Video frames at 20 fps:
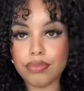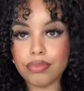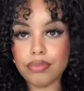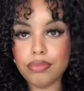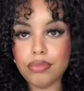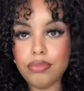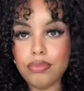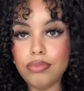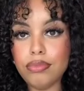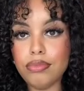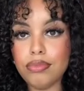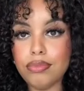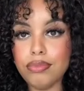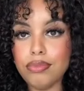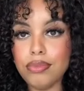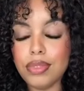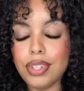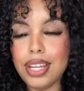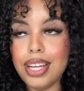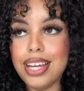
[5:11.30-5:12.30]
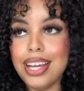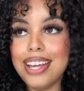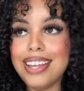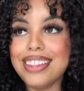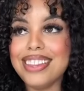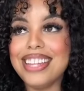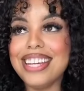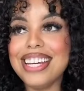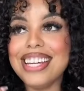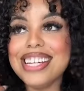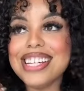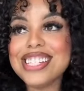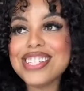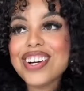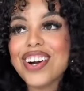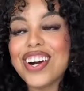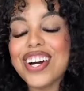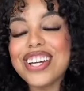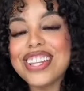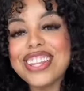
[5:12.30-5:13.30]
my hair tends to look with the Felicia Leatherwood.